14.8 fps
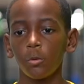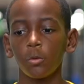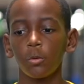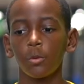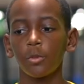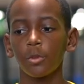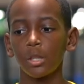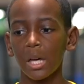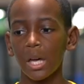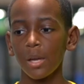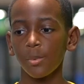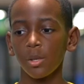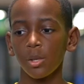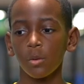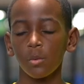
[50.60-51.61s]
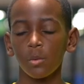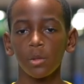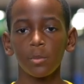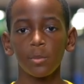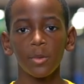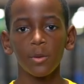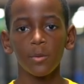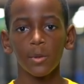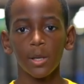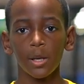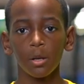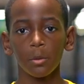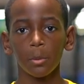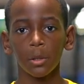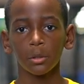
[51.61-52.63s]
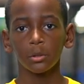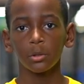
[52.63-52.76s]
With God being with me when I go back